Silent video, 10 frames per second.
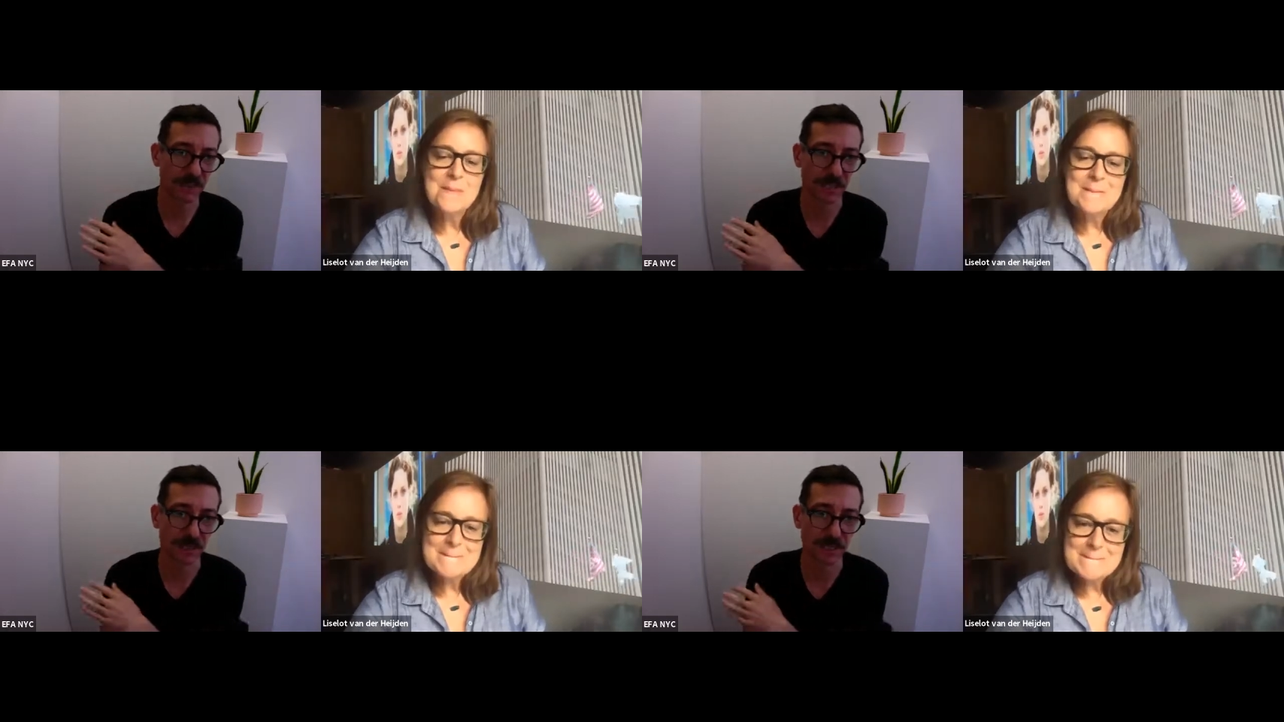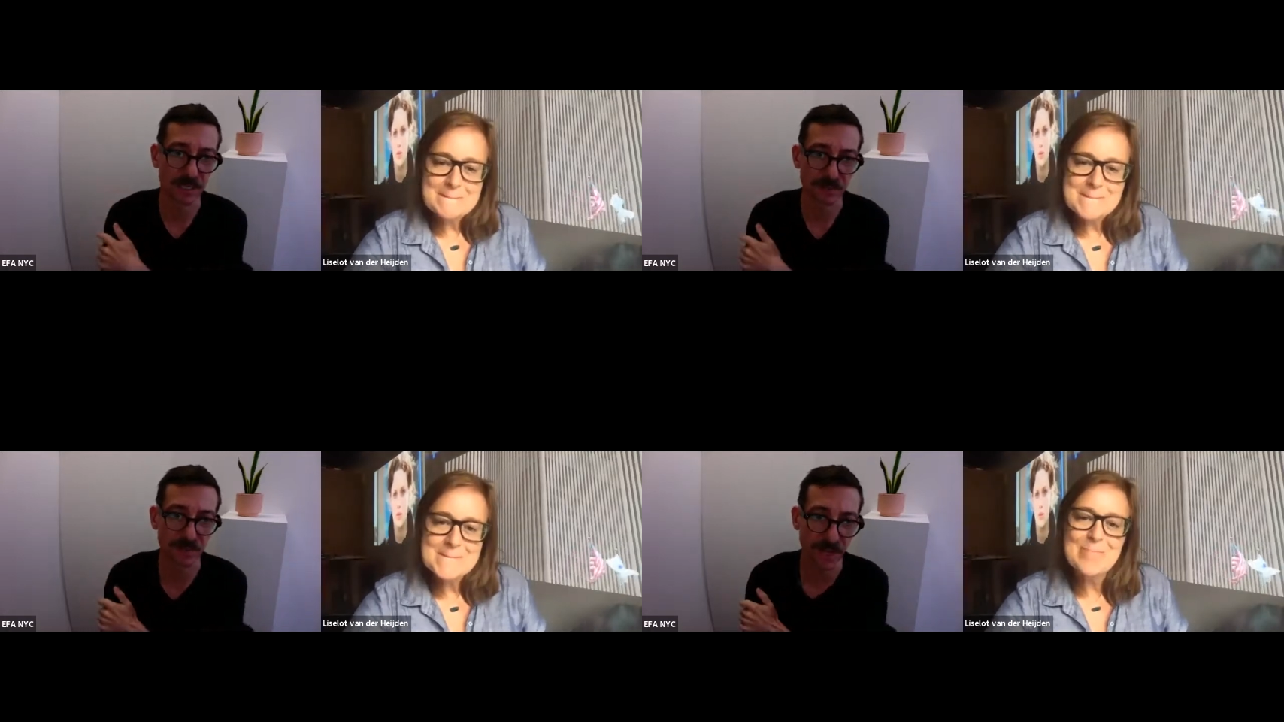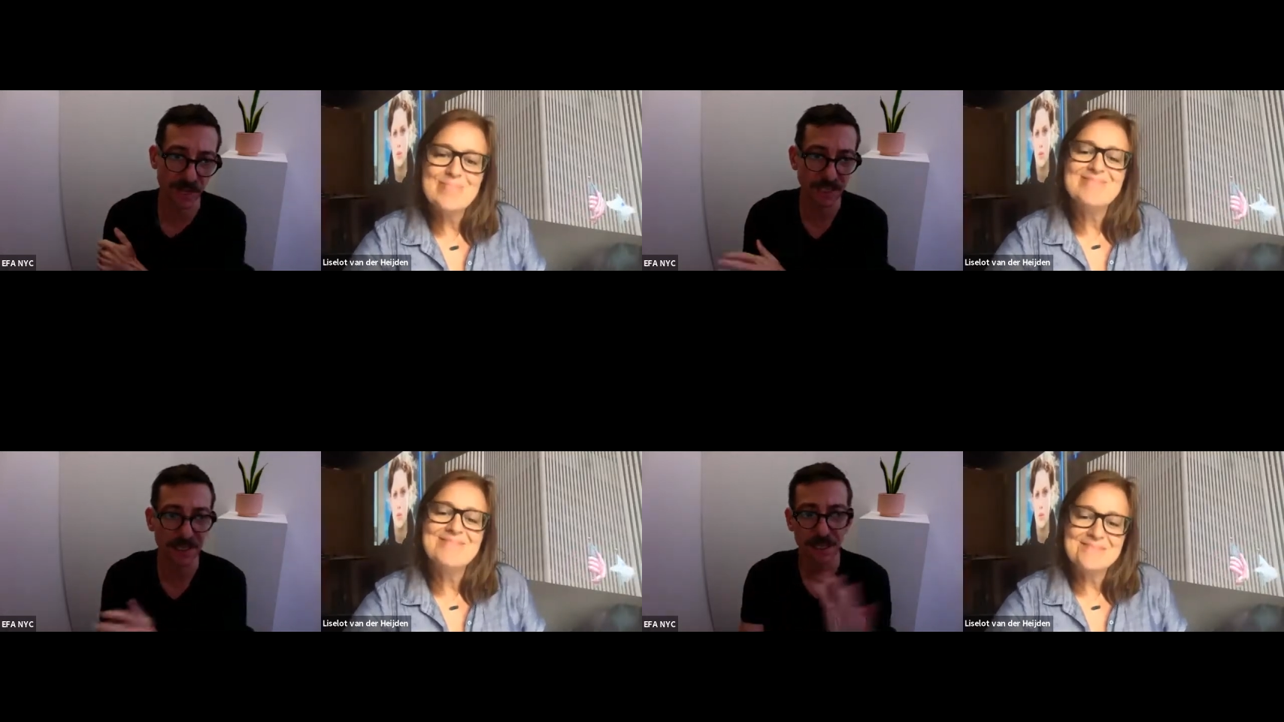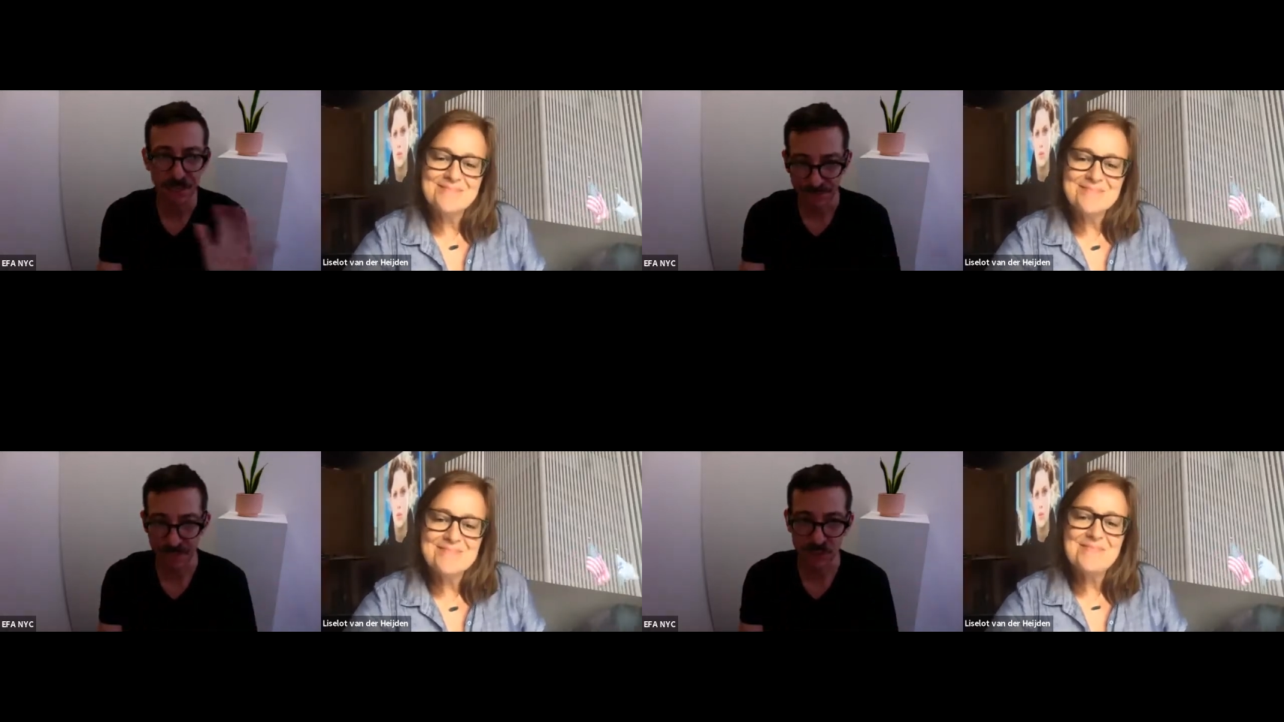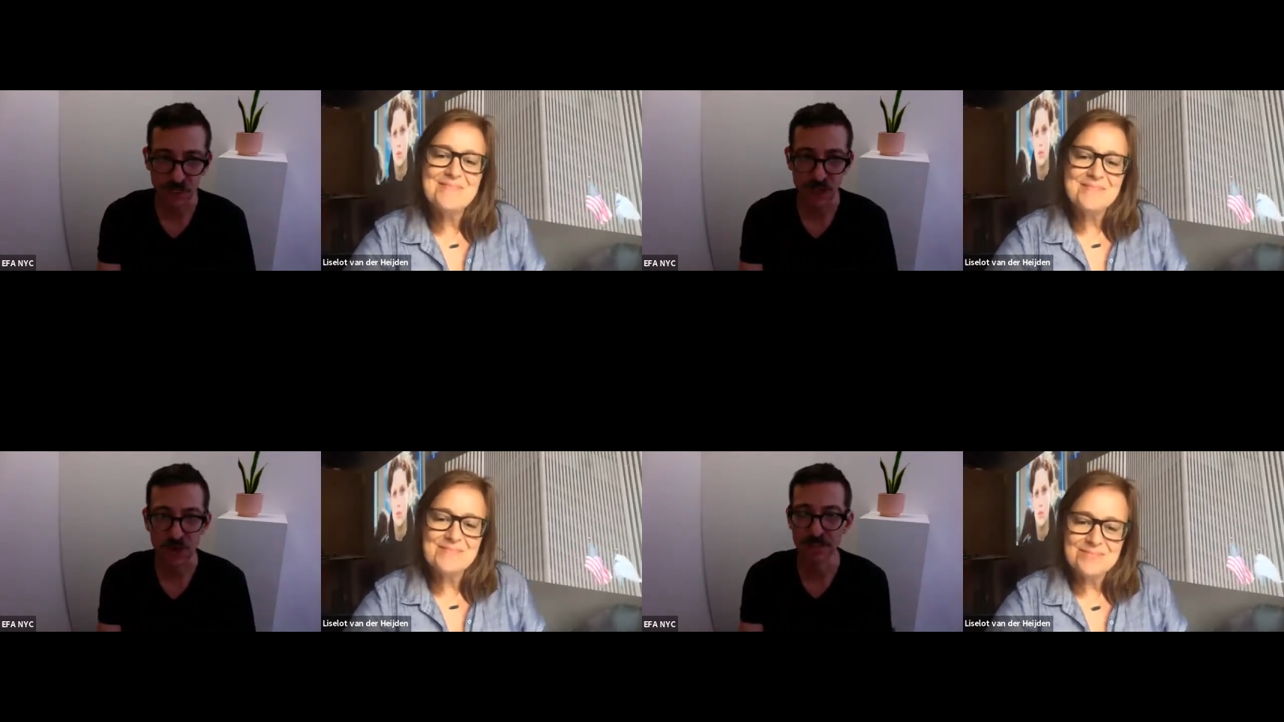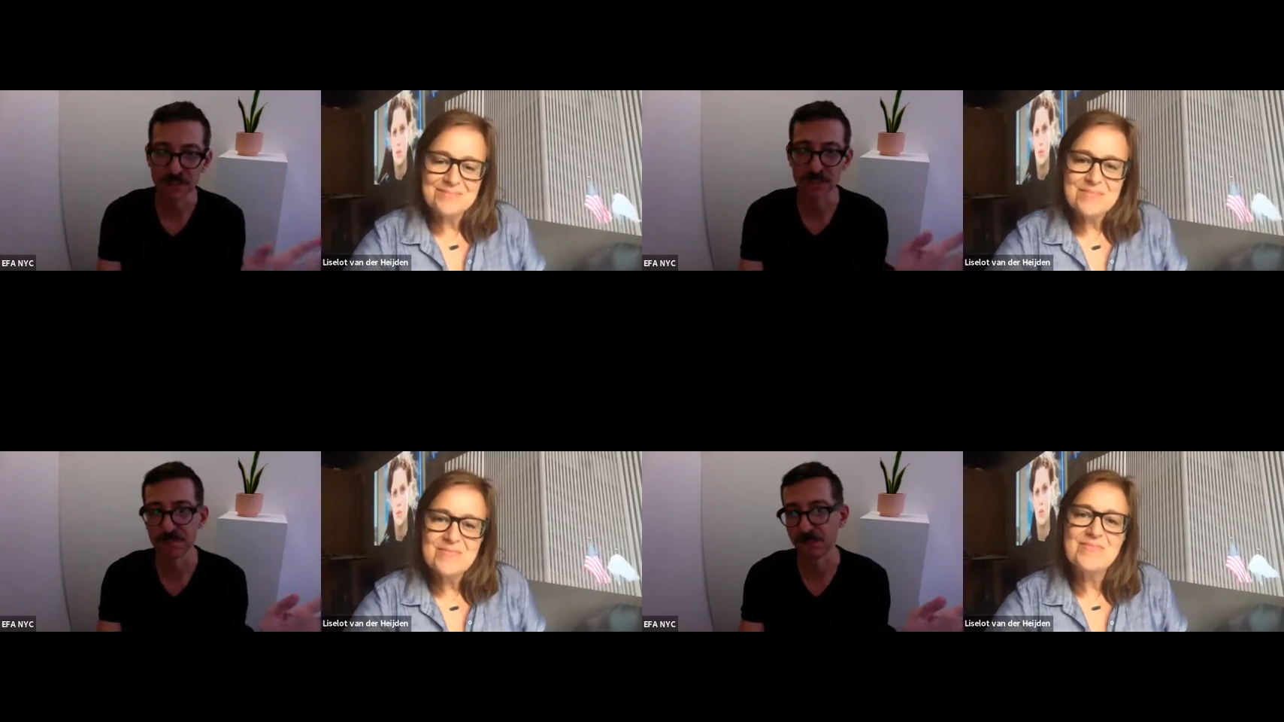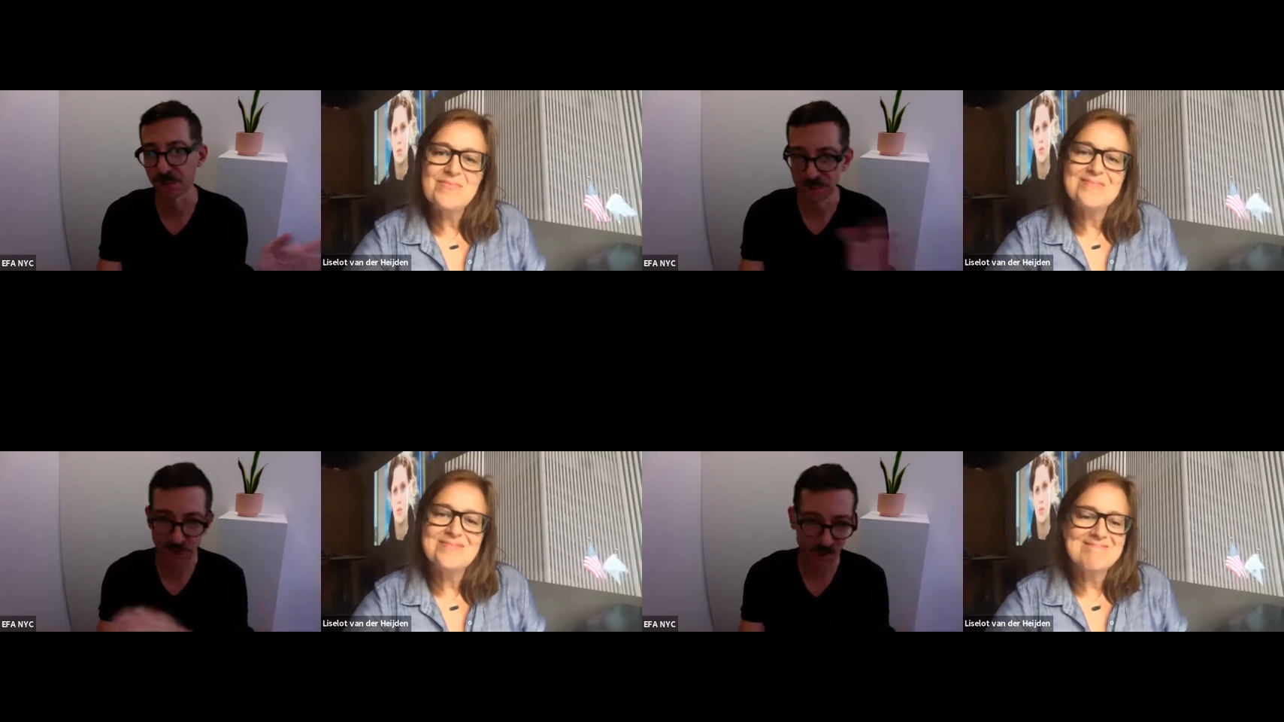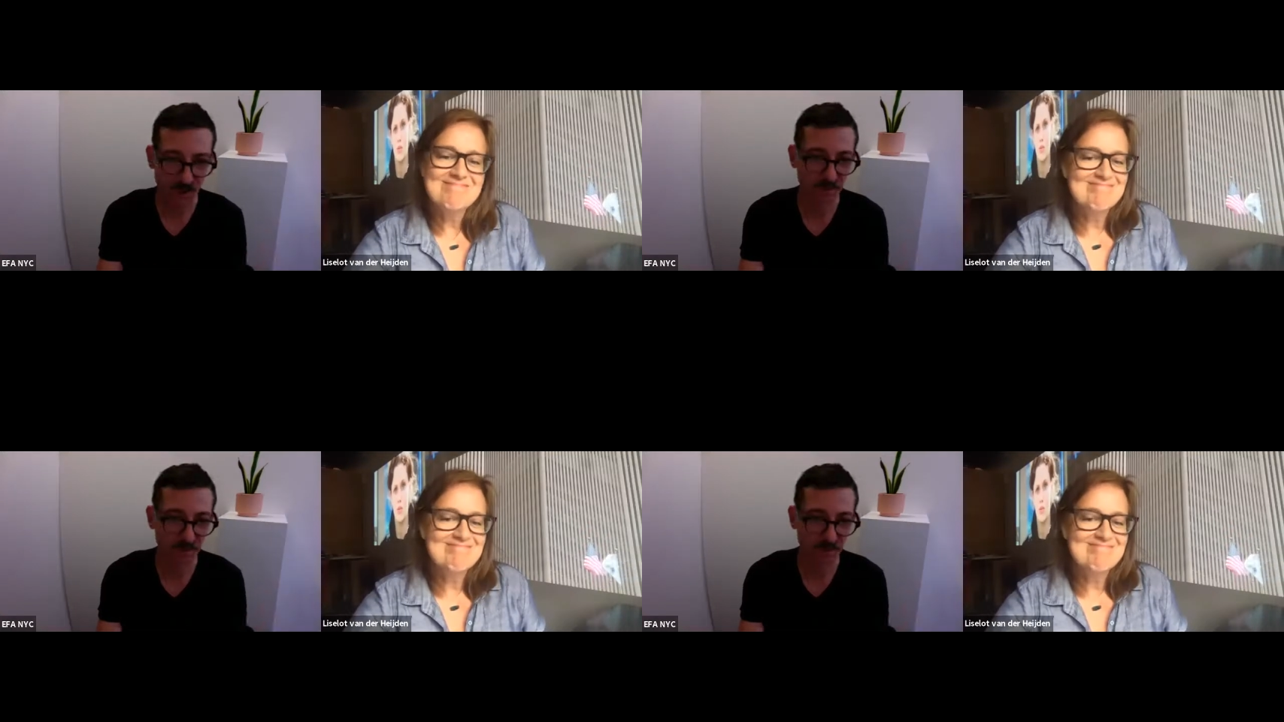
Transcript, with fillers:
Speaker 1: here at EFA. That show has been postponed